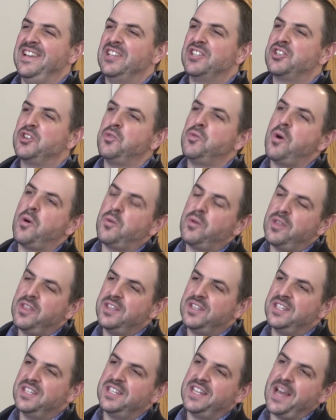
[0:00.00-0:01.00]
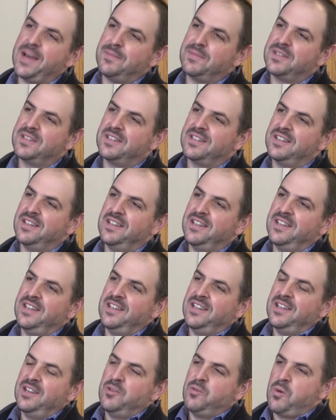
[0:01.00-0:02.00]
So, what were the mm. steps
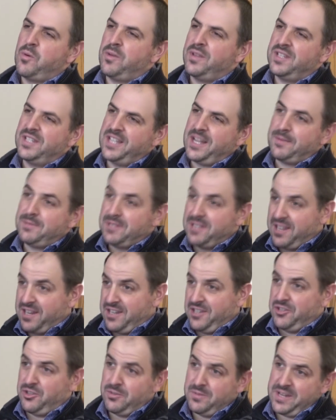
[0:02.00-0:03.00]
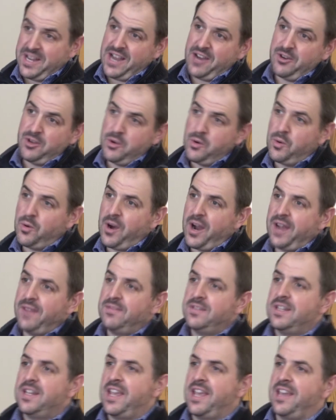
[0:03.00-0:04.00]
what were the steps then in terms of how you
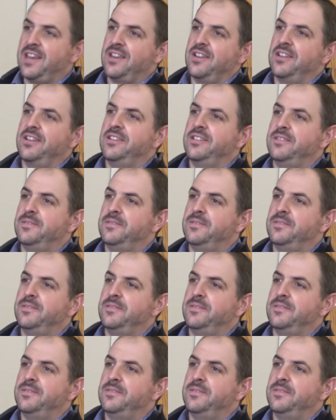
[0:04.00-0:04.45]
arrived to Canada?